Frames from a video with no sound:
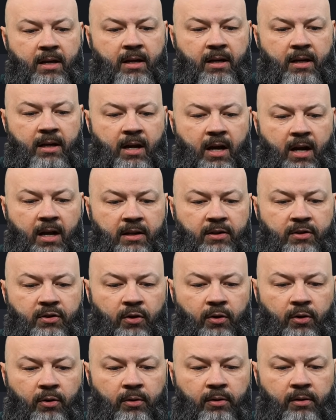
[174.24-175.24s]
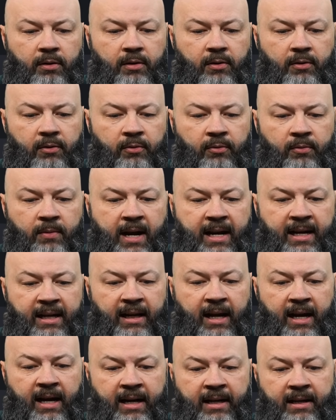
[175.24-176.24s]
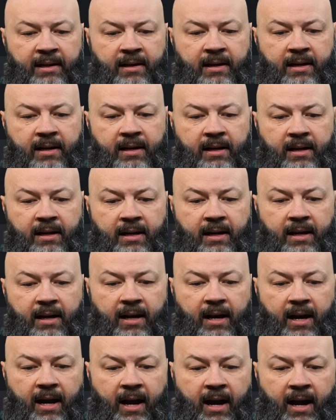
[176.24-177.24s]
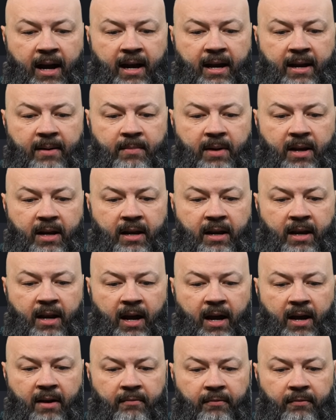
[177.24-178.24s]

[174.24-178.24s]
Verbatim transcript: console right line, I'm not